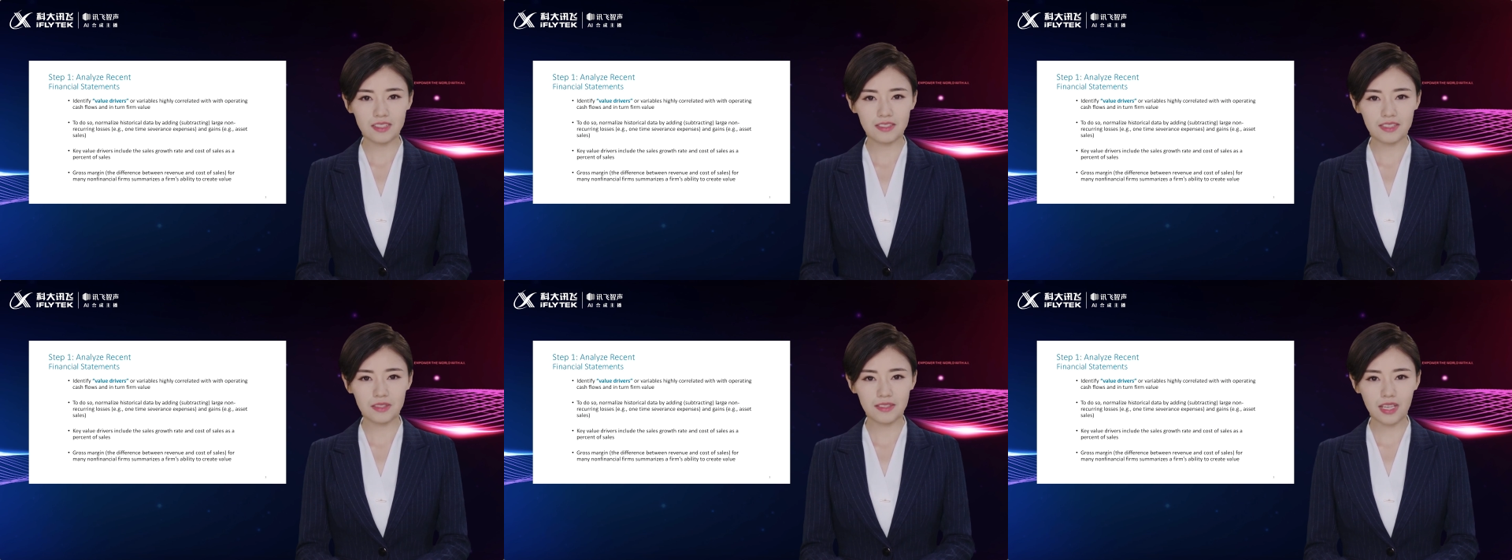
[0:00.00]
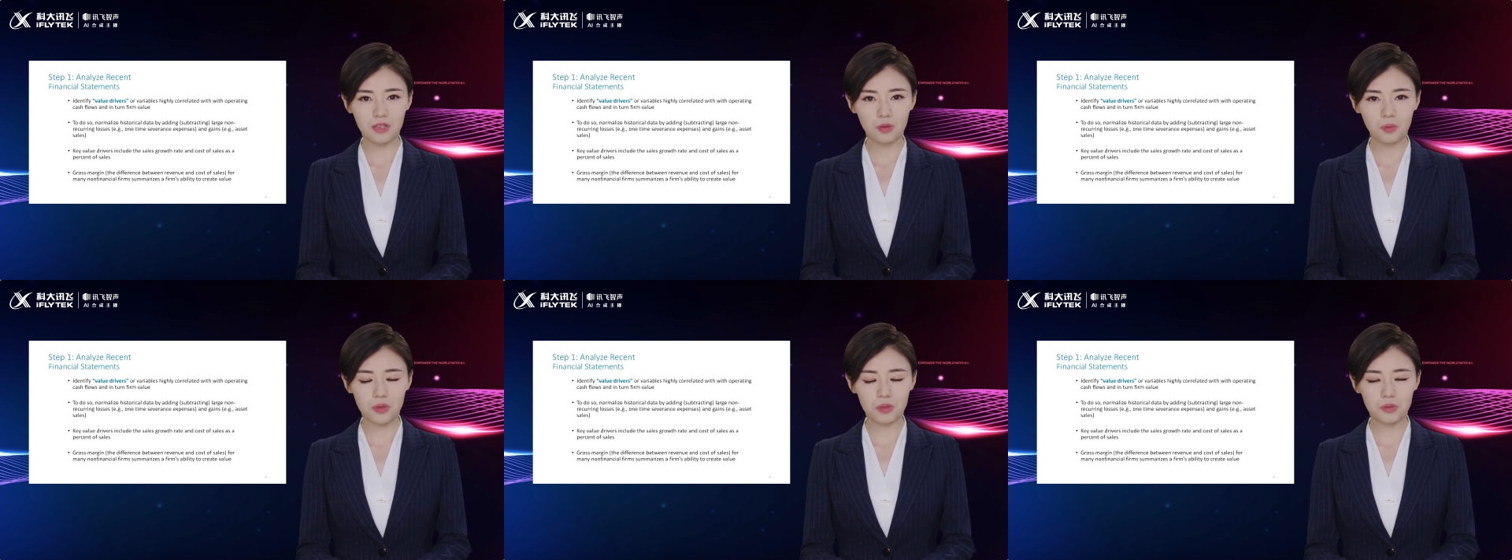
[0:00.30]
so
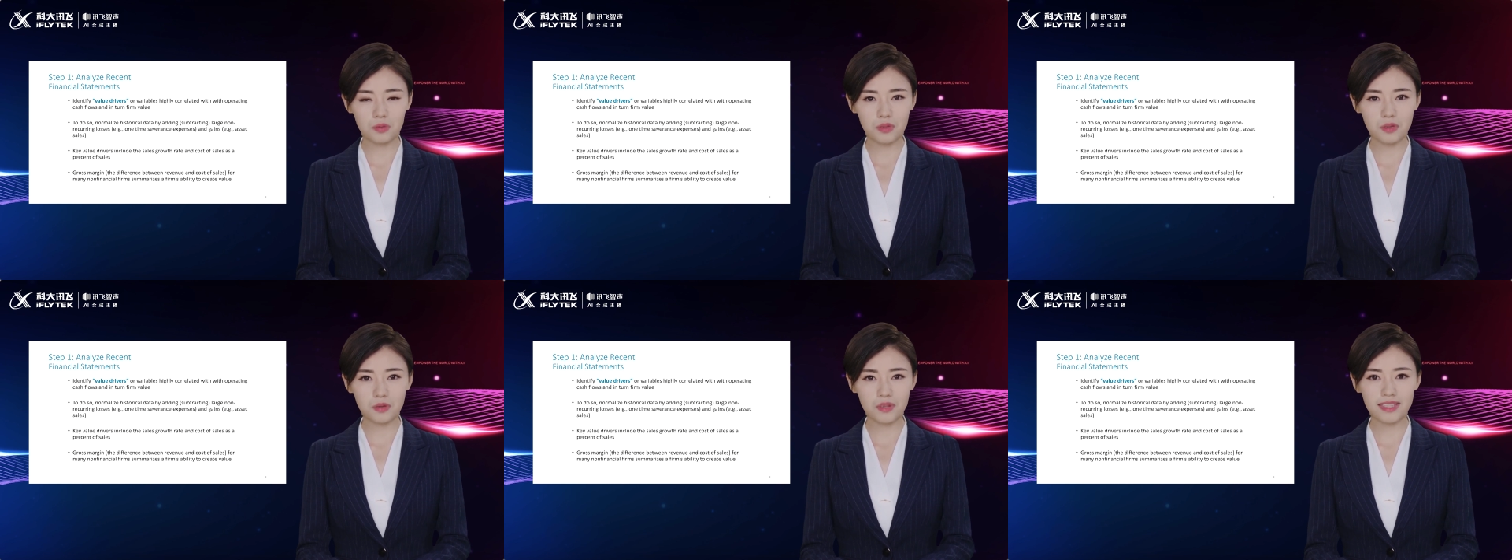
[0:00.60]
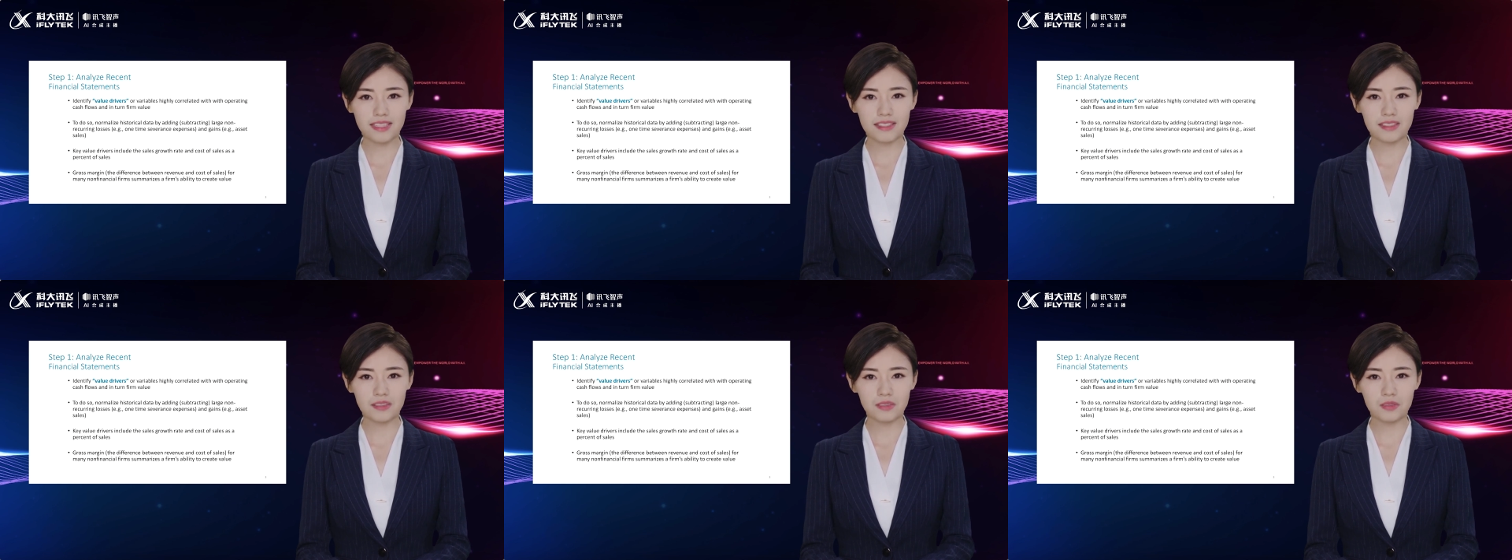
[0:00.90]
that when you
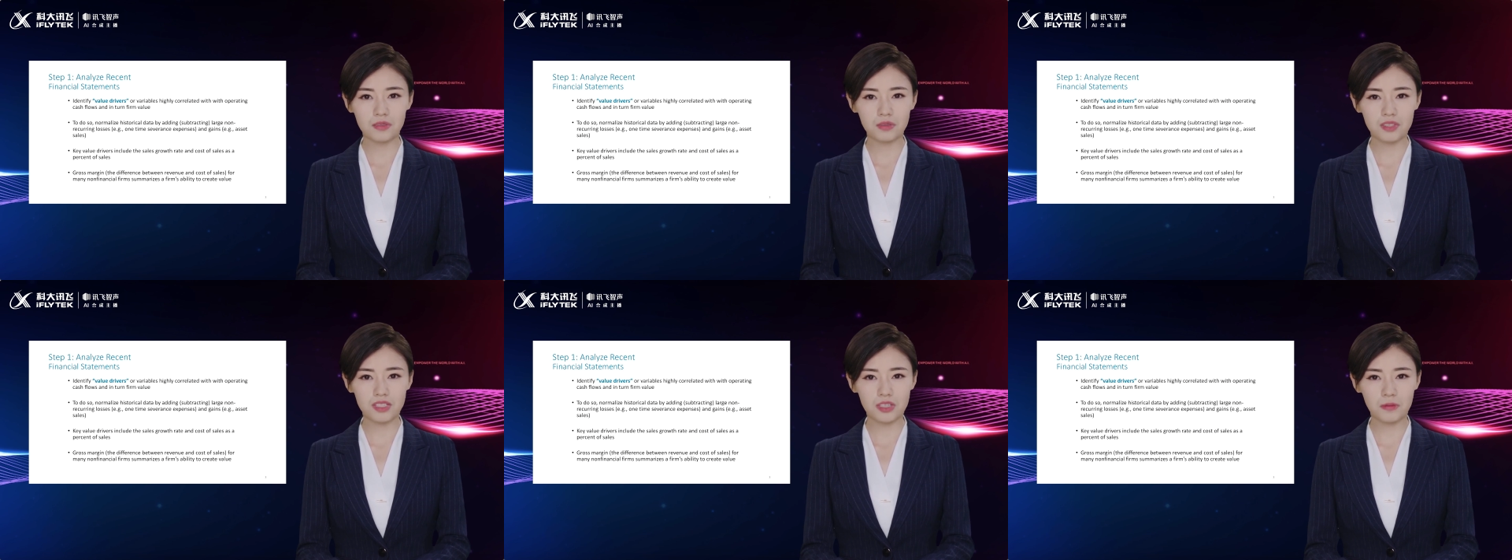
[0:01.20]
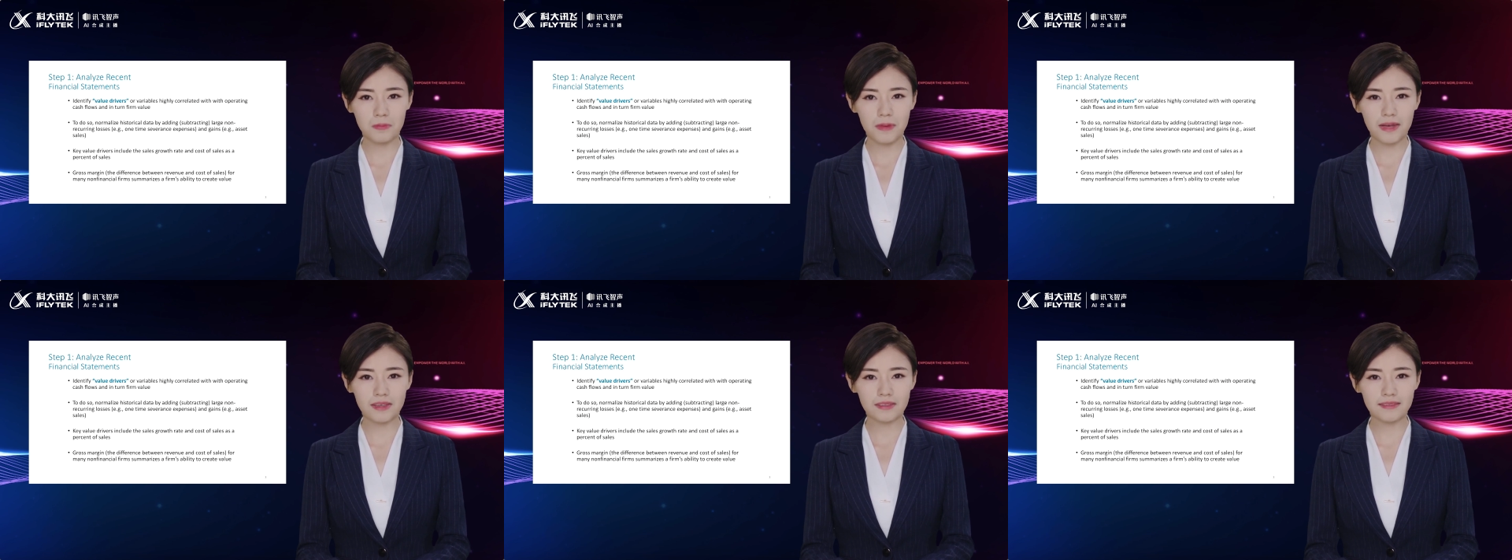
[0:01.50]
focus the
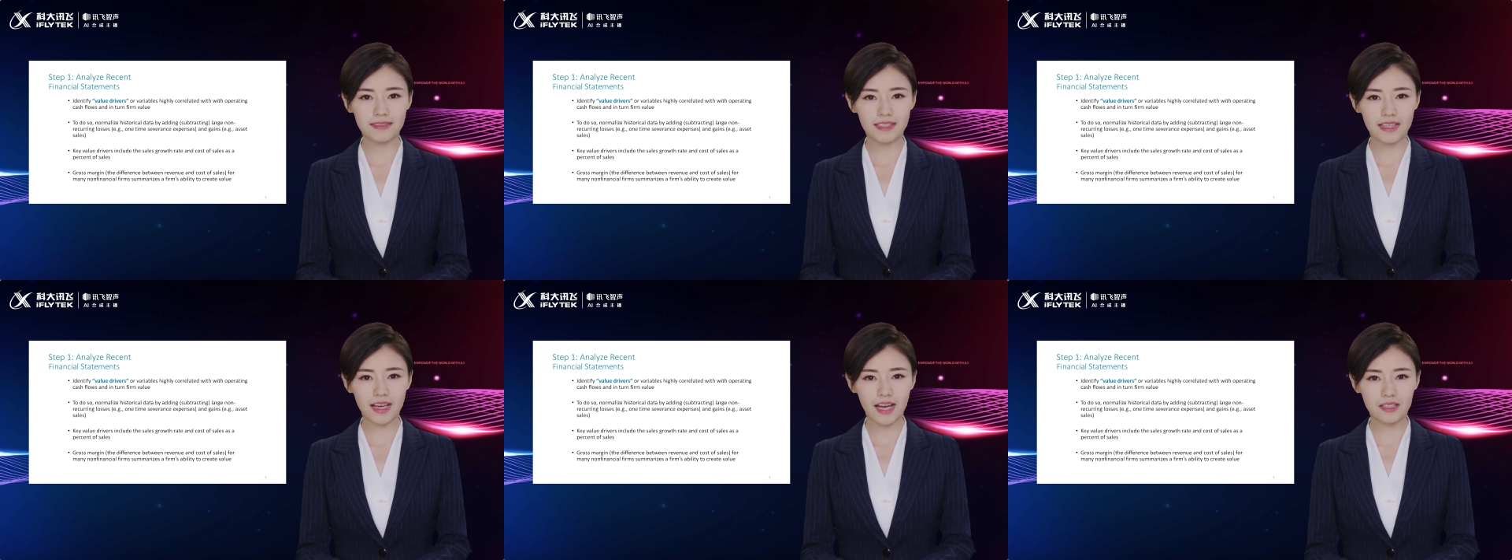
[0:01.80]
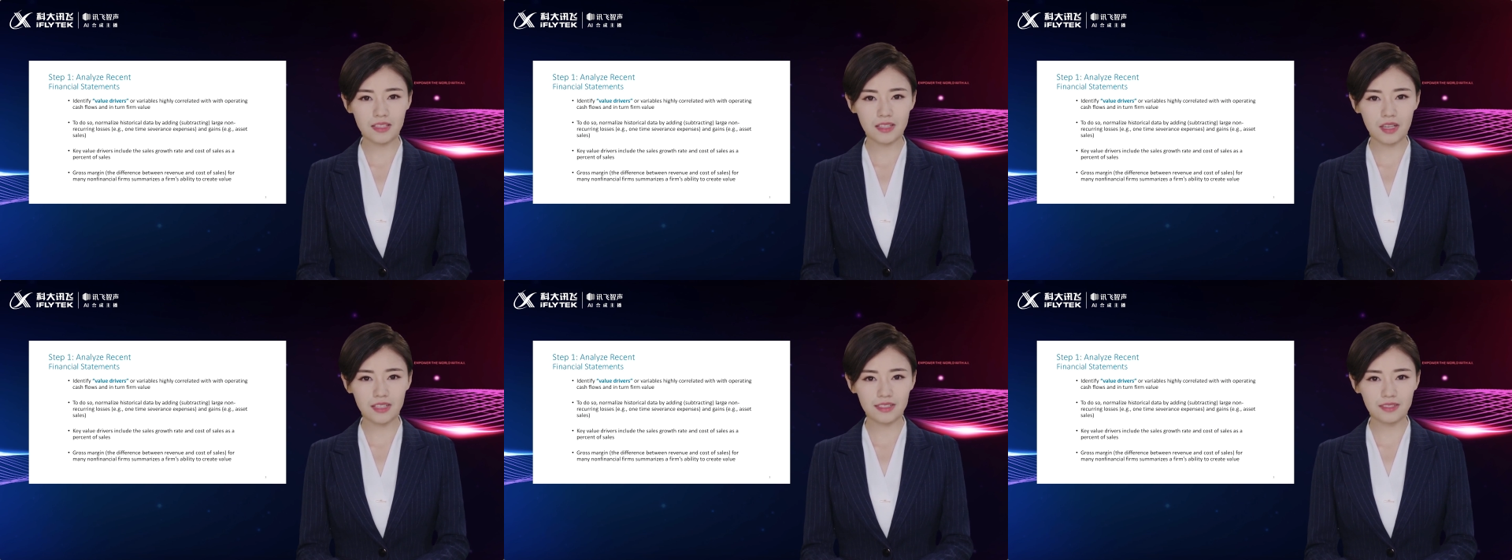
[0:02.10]
future based
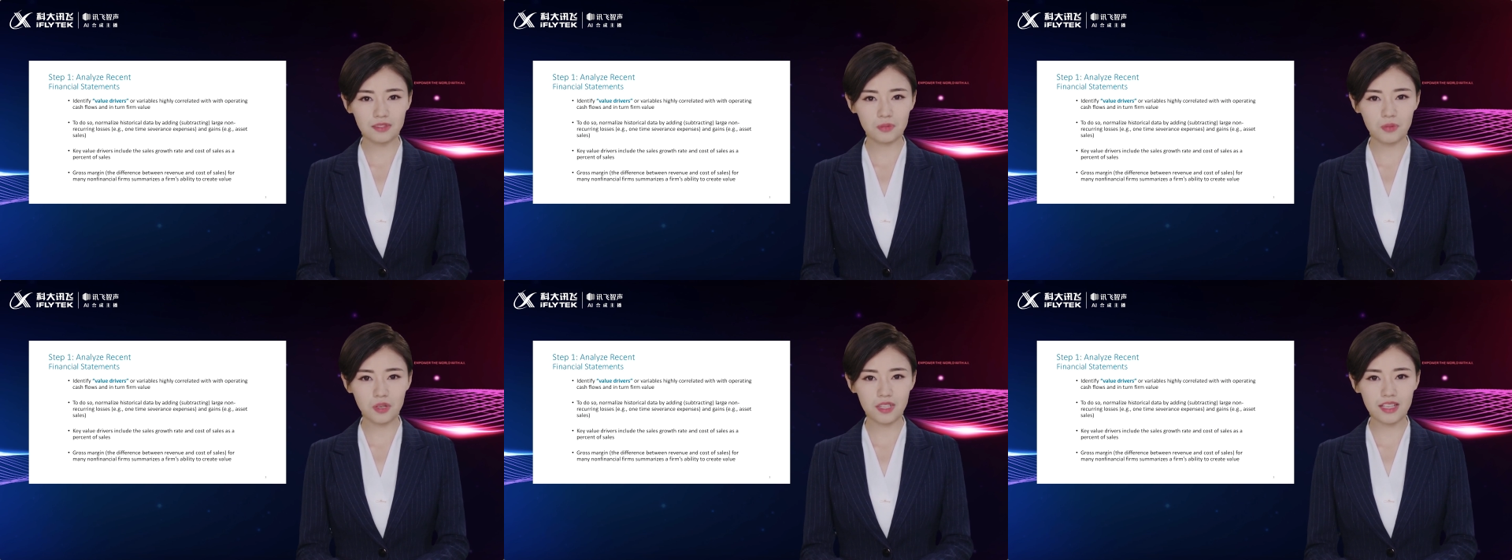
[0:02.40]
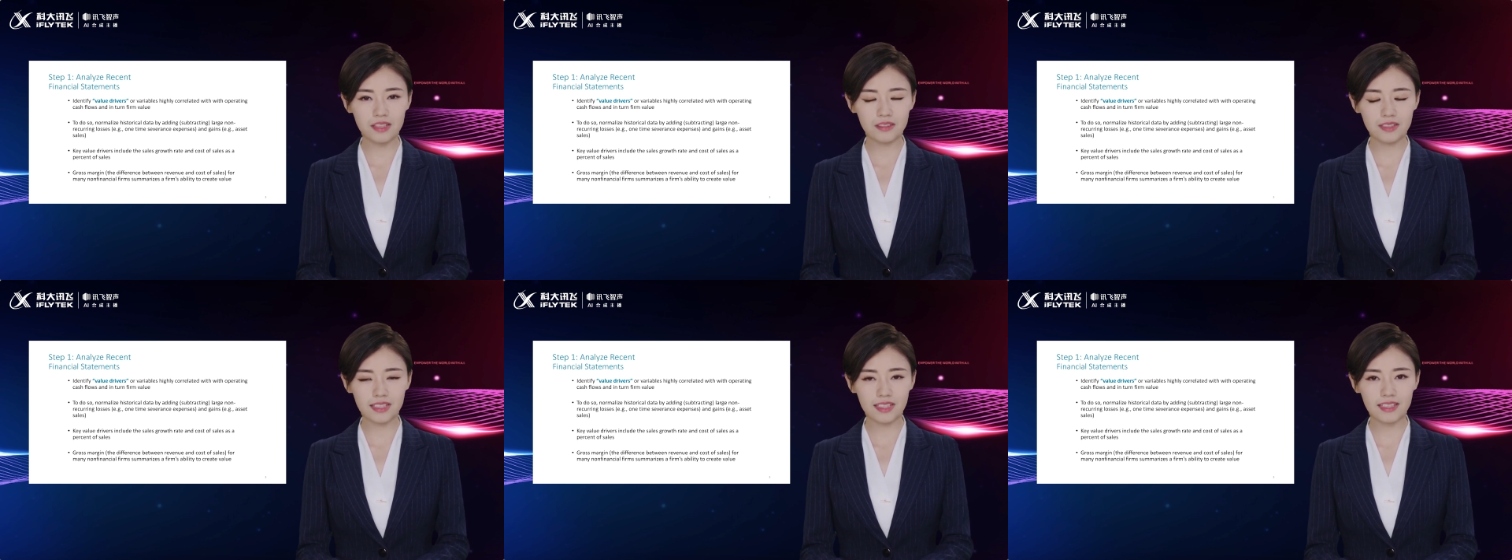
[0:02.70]
on the
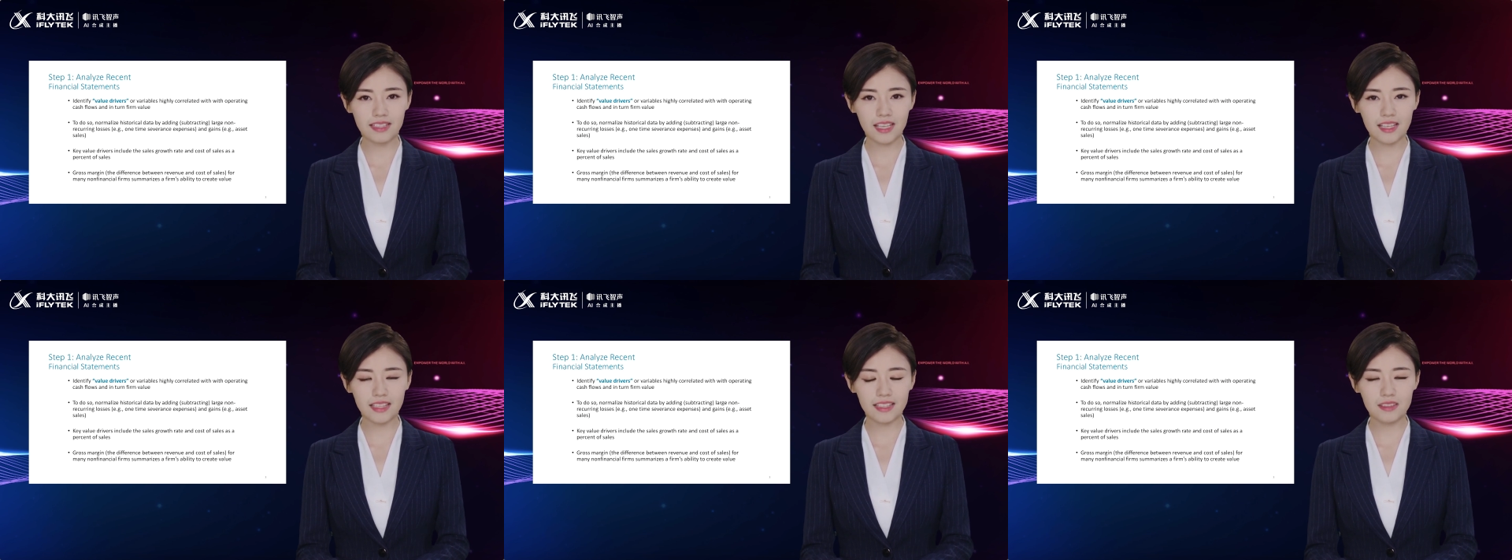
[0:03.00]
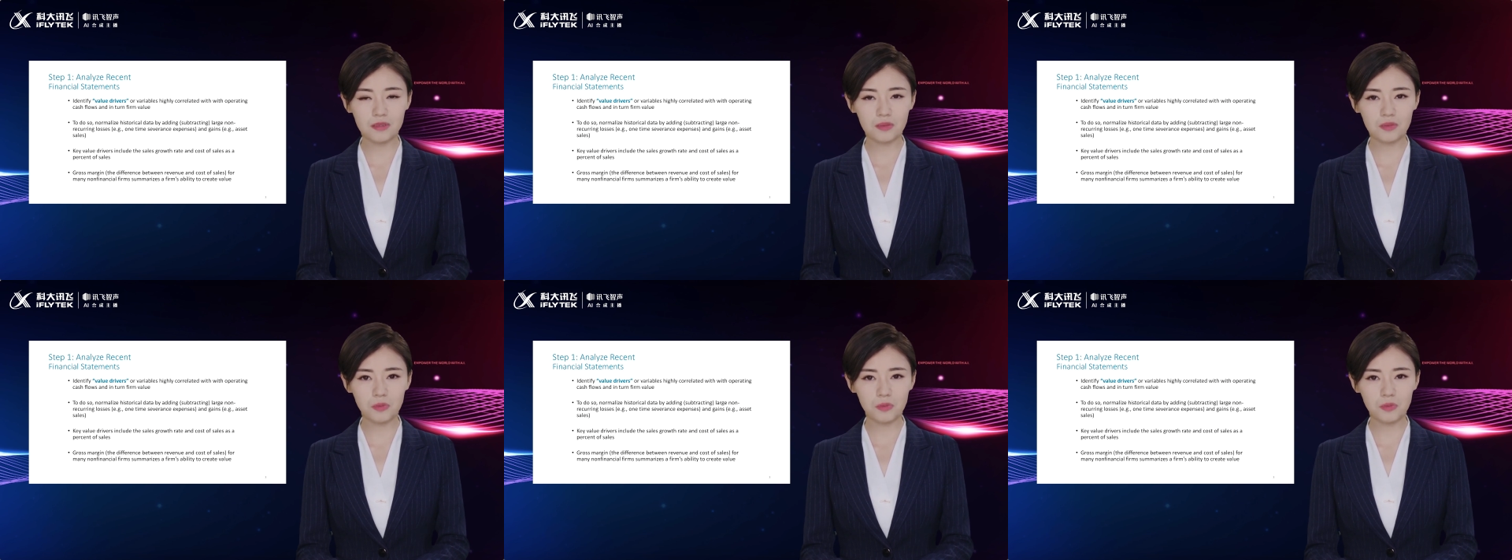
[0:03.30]
historical data,